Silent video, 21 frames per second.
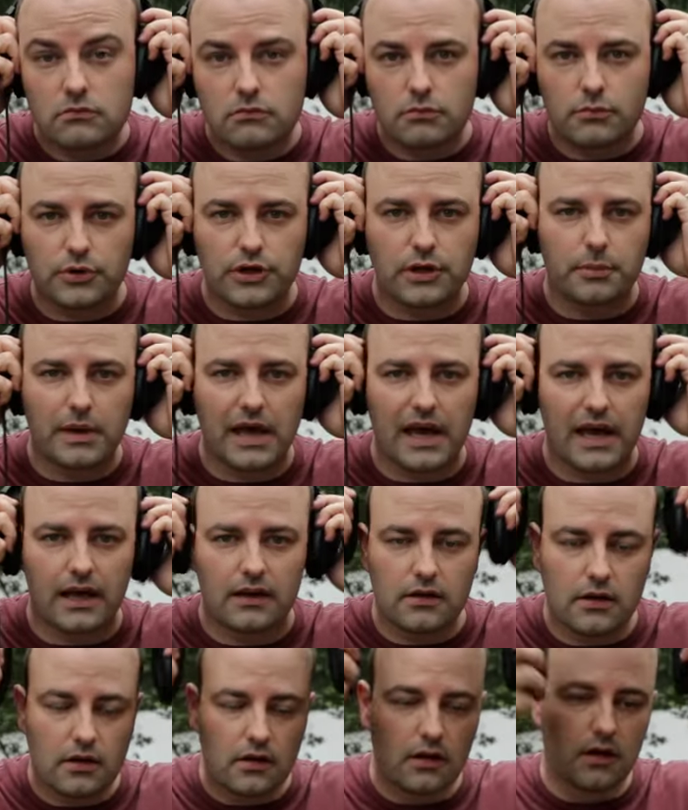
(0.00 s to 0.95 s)
Pretty
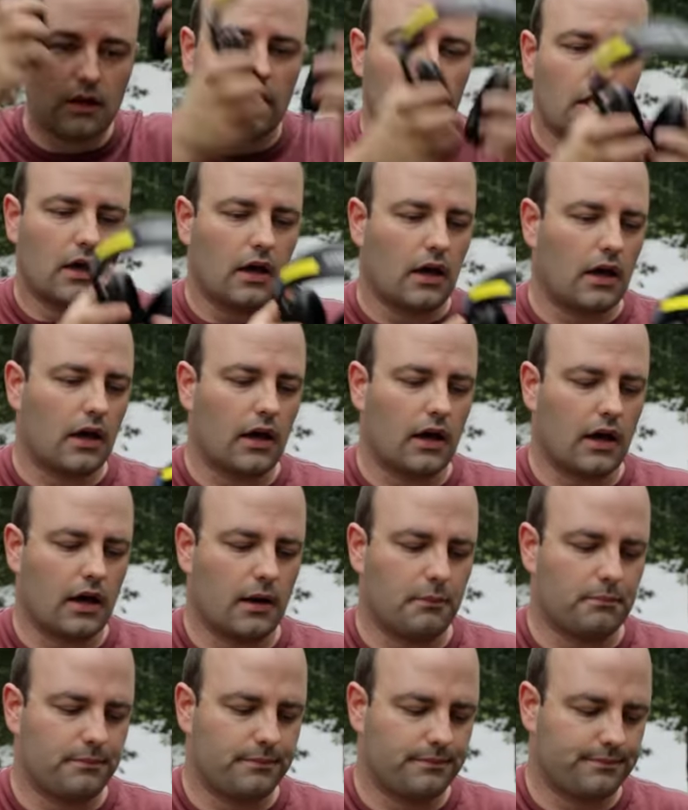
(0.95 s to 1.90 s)
bad.
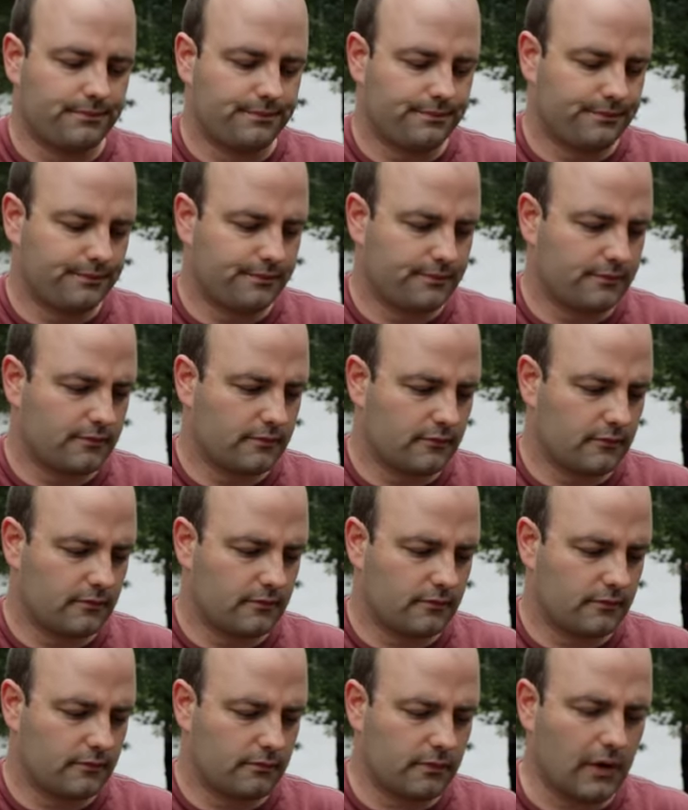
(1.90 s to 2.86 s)
By
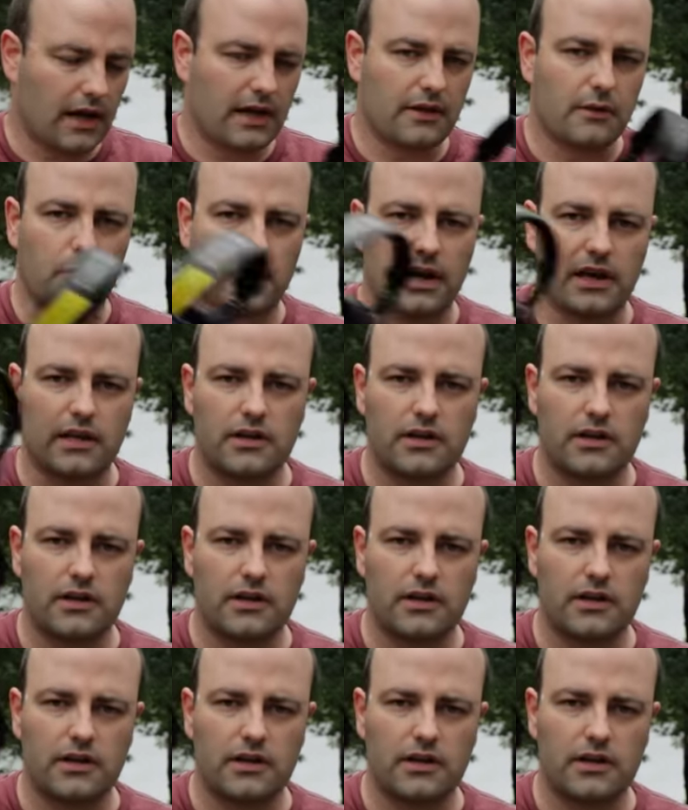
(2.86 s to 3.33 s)
the way,